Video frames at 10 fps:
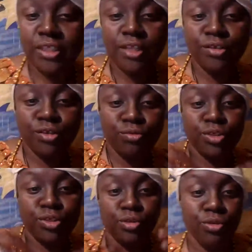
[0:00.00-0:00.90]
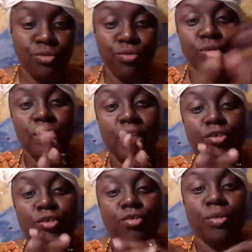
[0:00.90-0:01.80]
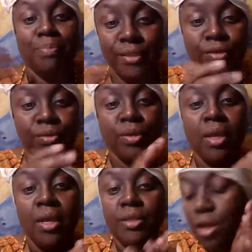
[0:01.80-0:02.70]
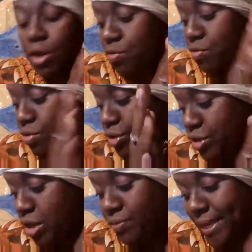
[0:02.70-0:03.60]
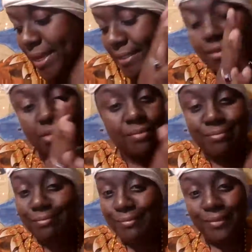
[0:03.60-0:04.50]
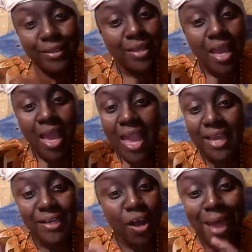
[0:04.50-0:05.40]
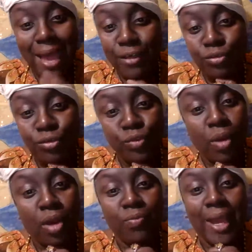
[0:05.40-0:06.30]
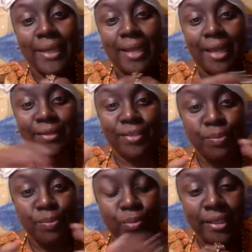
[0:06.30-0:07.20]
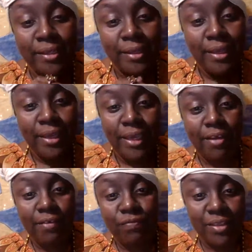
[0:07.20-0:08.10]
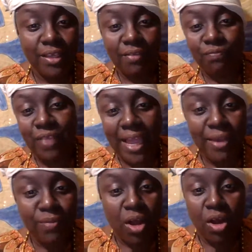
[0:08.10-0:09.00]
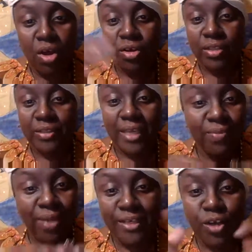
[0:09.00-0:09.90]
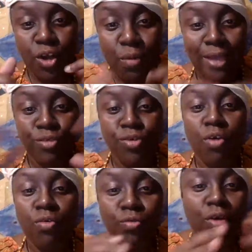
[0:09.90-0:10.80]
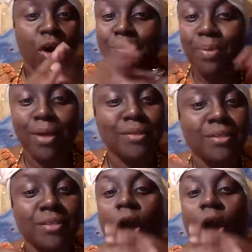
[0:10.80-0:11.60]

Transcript: telling you to do you, who's telling you to be you. So that's it. Don't matter who's wrong or right at this point. If they wrong or they right, it don't matter. The